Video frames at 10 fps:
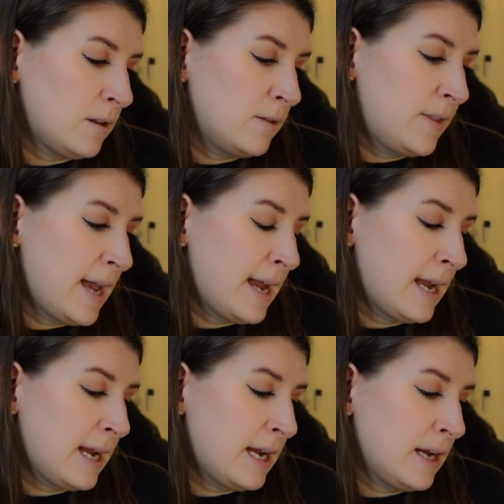
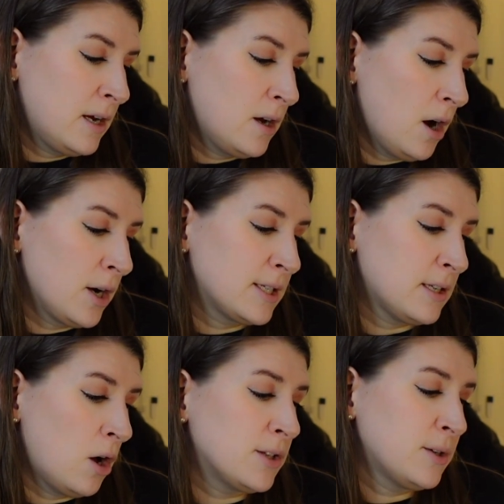they are
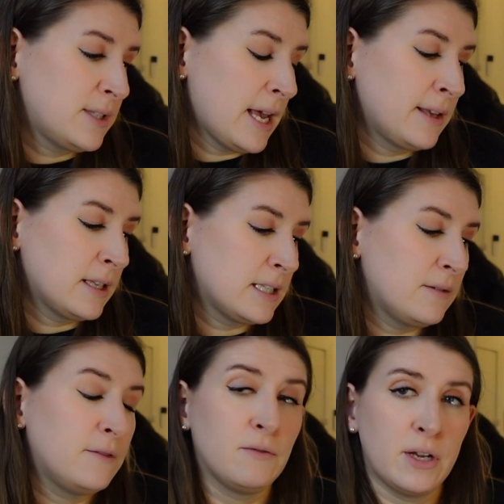also selling this
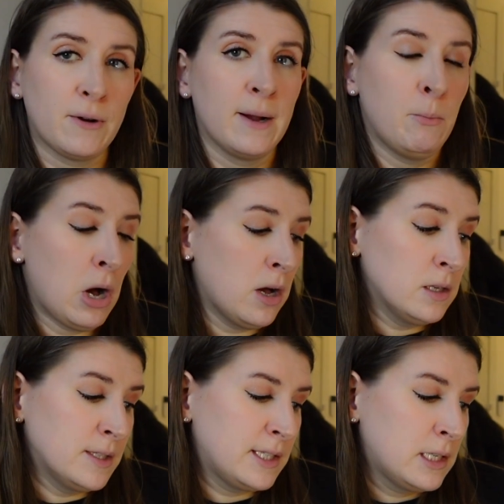in 50 gram
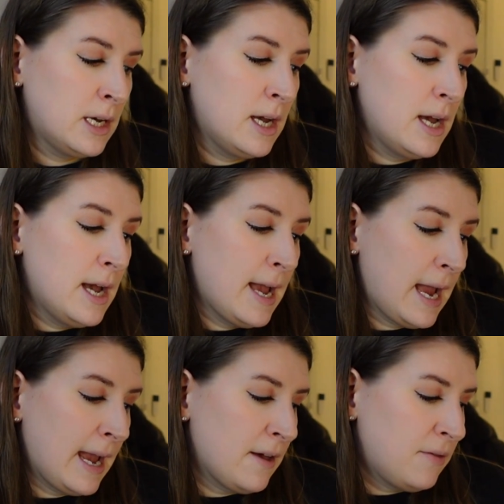balls,
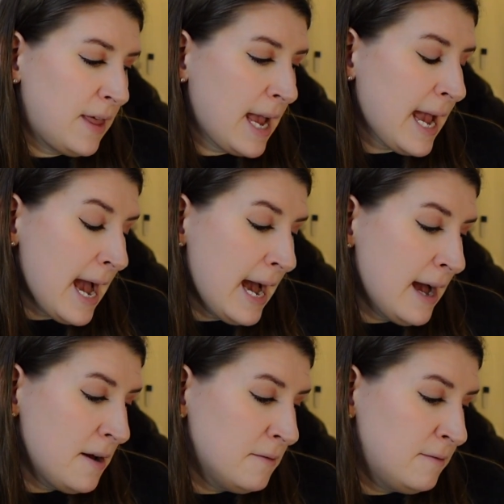and they
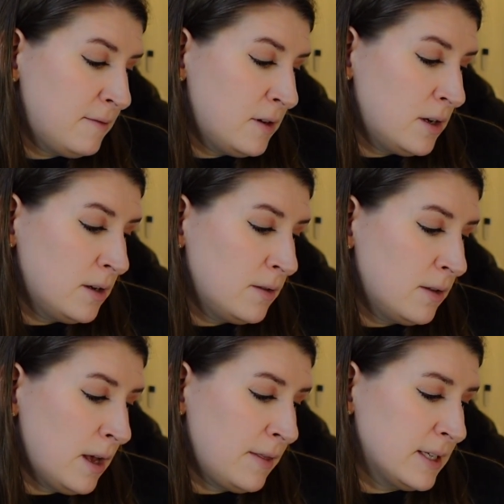have
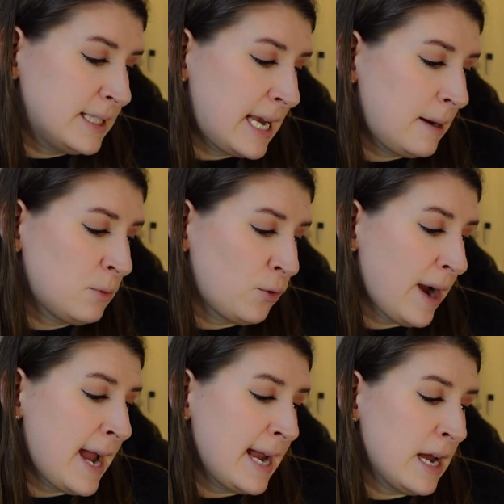the same
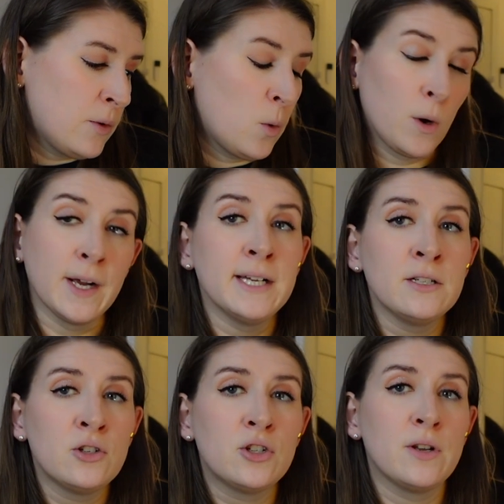gray and
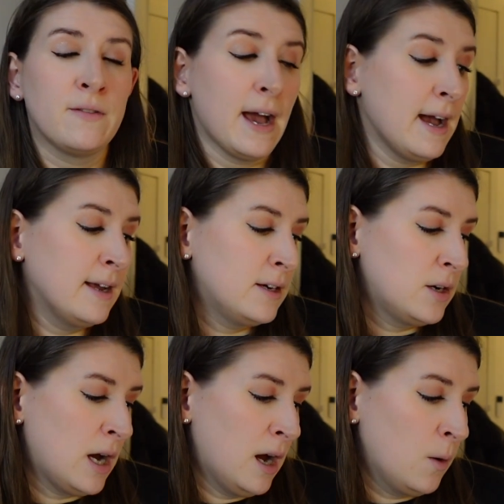orange that
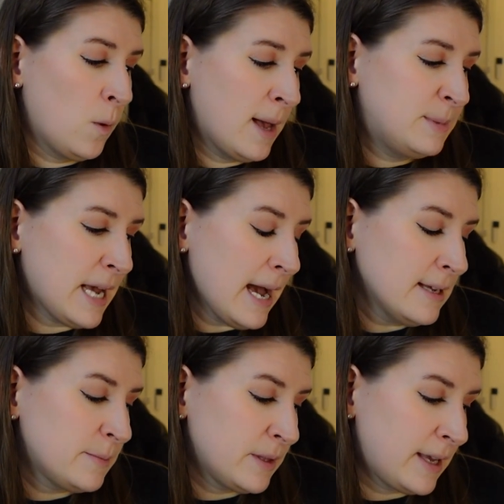Webb's
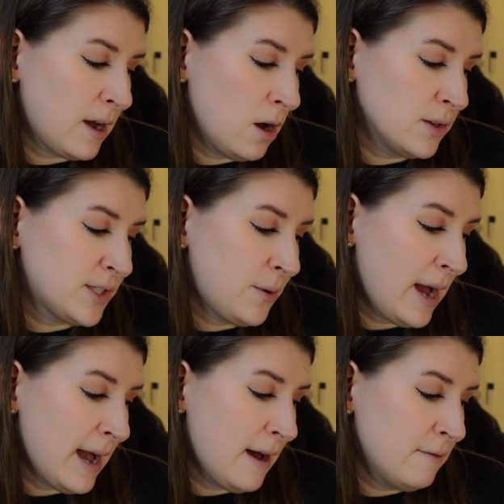has, but they also
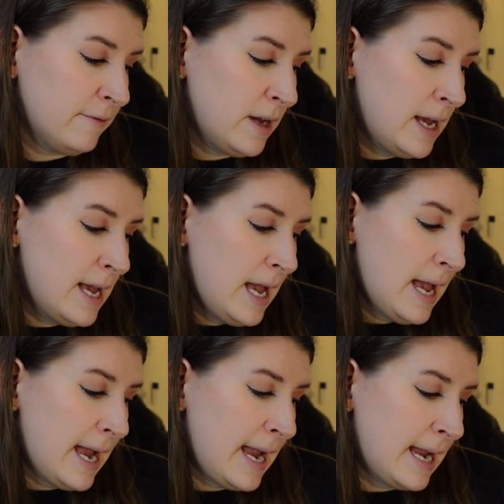have
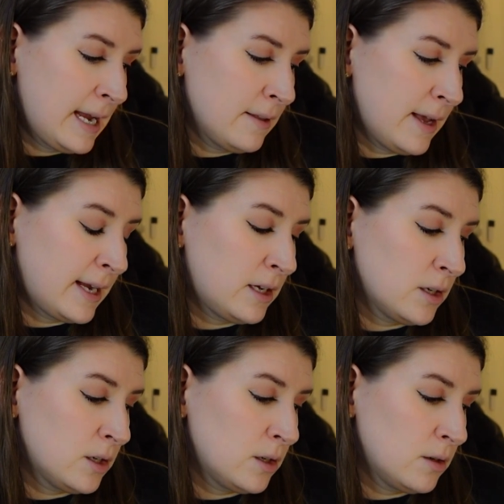a like
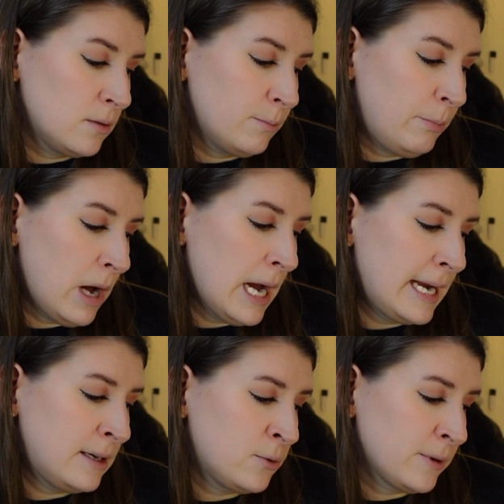
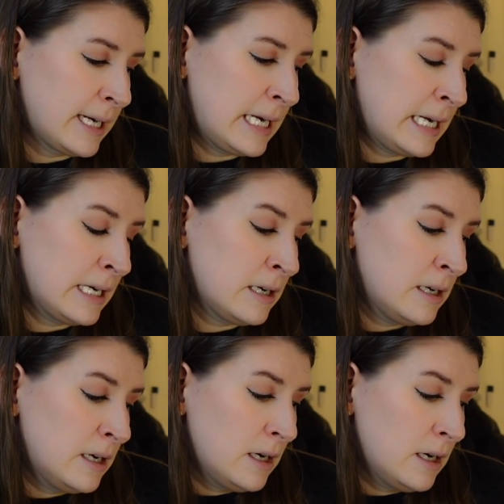pine green,